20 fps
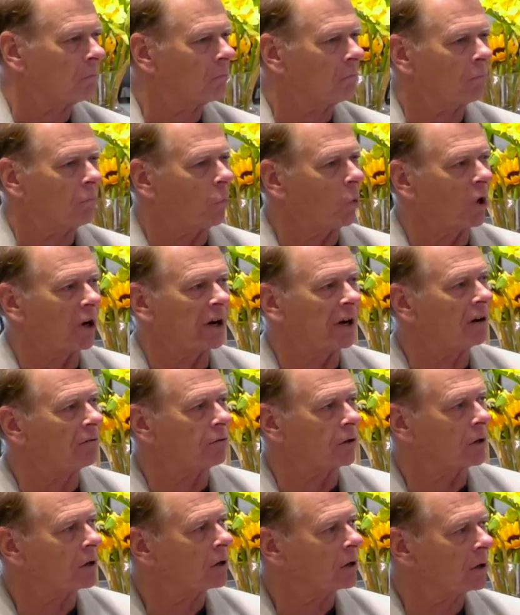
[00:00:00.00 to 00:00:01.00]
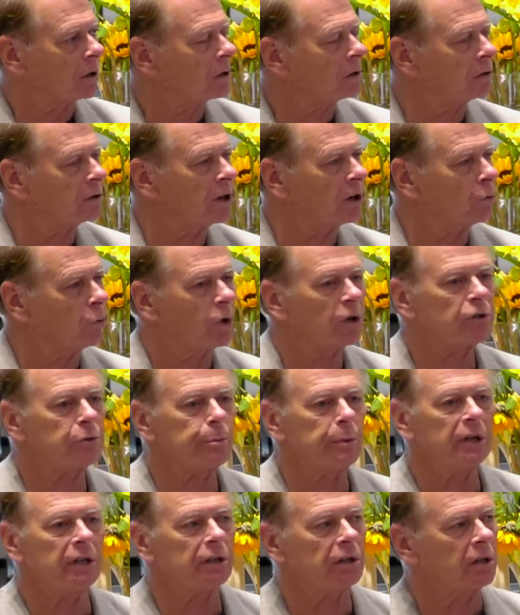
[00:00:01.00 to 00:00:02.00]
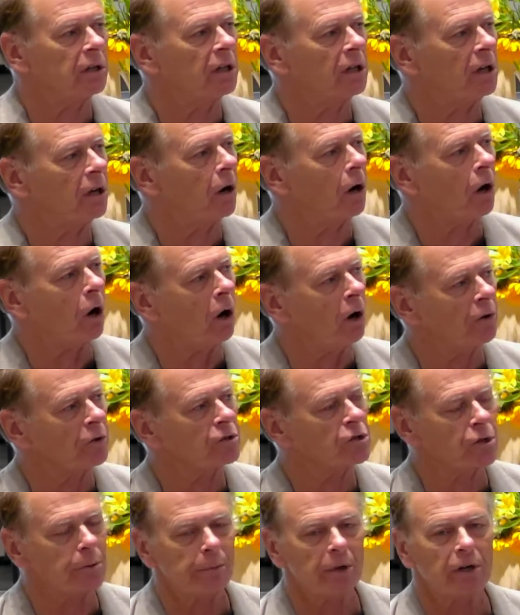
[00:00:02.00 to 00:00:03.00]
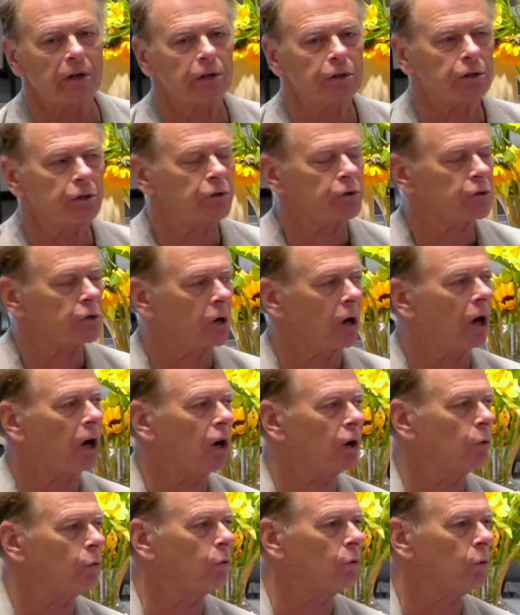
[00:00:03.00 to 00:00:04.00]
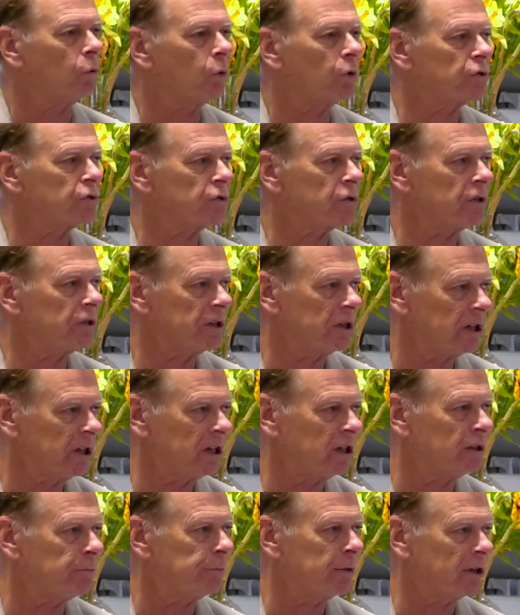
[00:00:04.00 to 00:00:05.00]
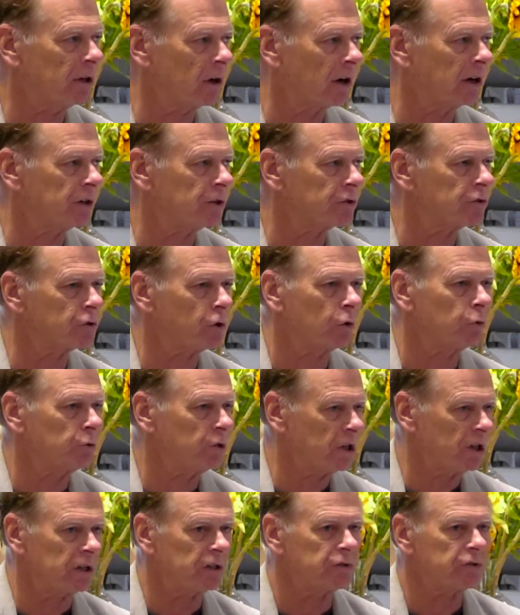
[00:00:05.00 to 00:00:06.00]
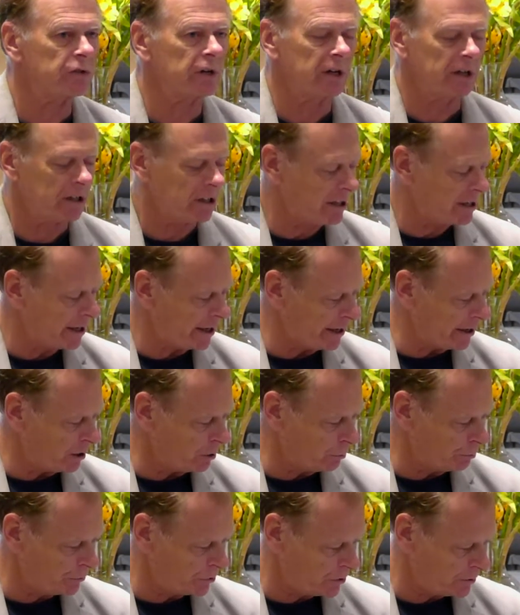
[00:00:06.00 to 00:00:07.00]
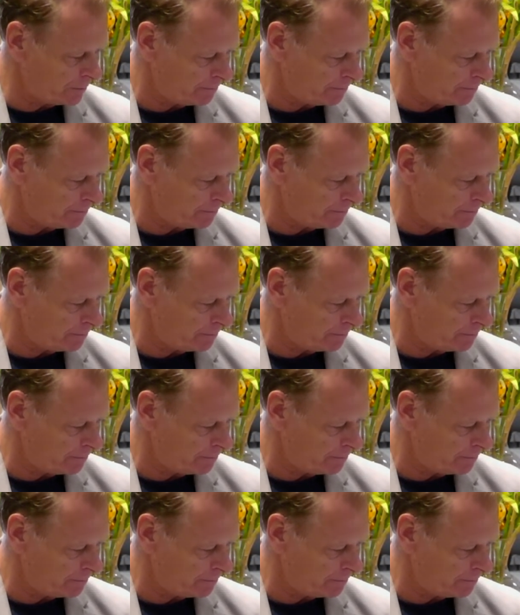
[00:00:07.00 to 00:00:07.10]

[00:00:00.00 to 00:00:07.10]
whatever that was beaten. All the Samaritan saw was the need beyond his own needs, and he helped.